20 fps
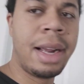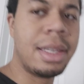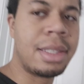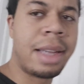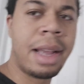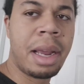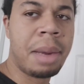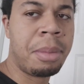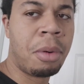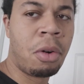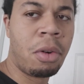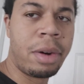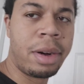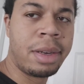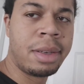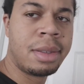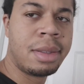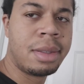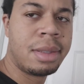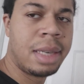is getting
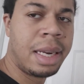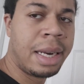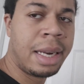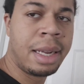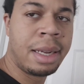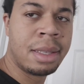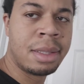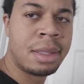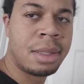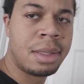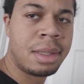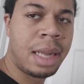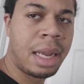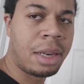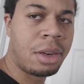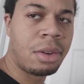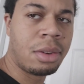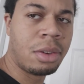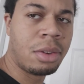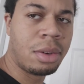boring. It is.
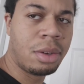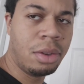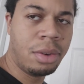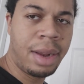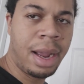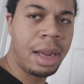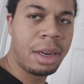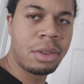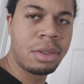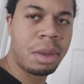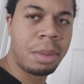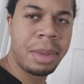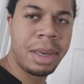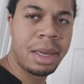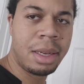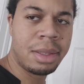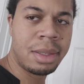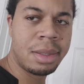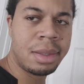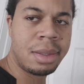Like, you gotta do something
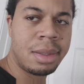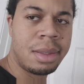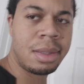else.